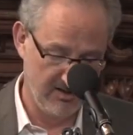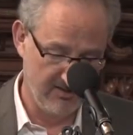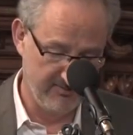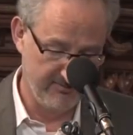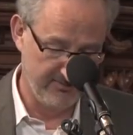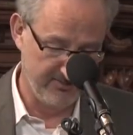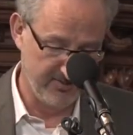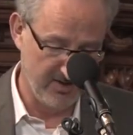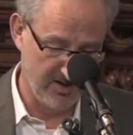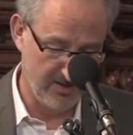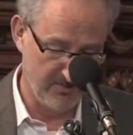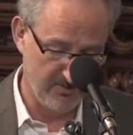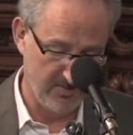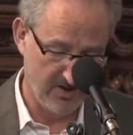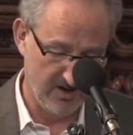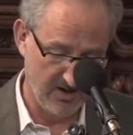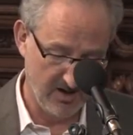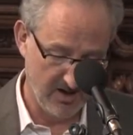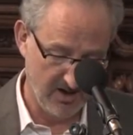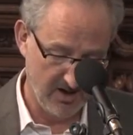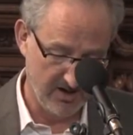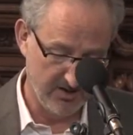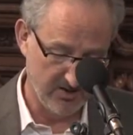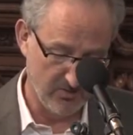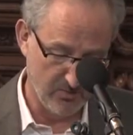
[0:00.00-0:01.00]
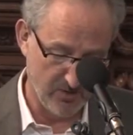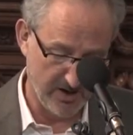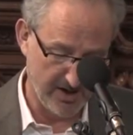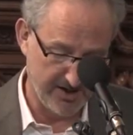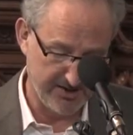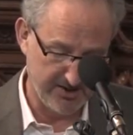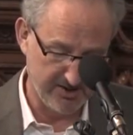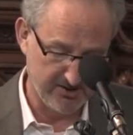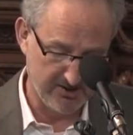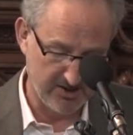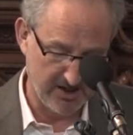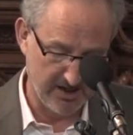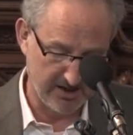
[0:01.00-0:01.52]
from the
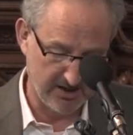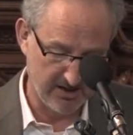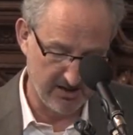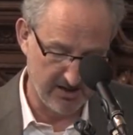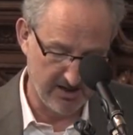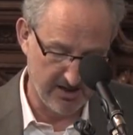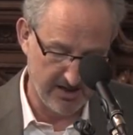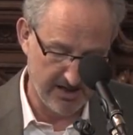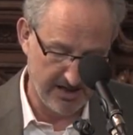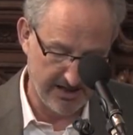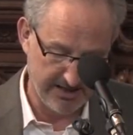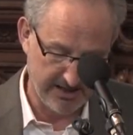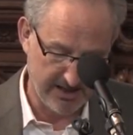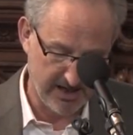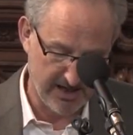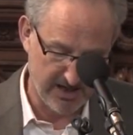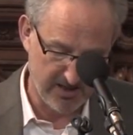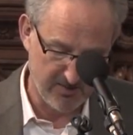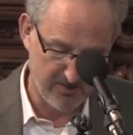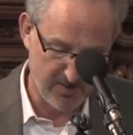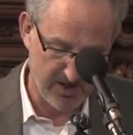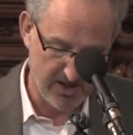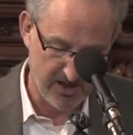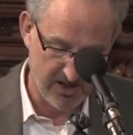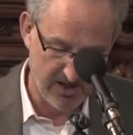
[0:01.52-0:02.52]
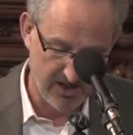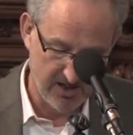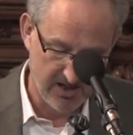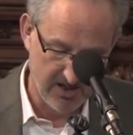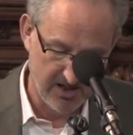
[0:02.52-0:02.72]
wider secular academy